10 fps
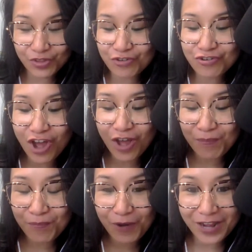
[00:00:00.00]
They're not
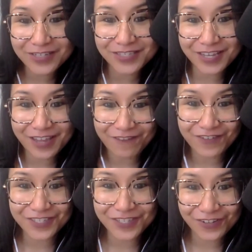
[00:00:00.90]
practicing
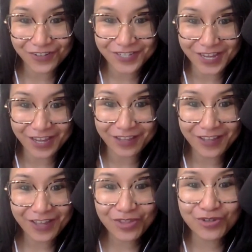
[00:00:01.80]
every single day.
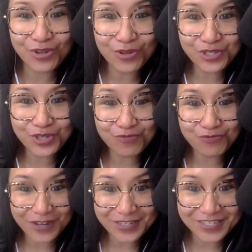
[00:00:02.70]
There's also
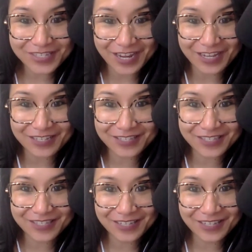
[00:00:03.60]
rest days.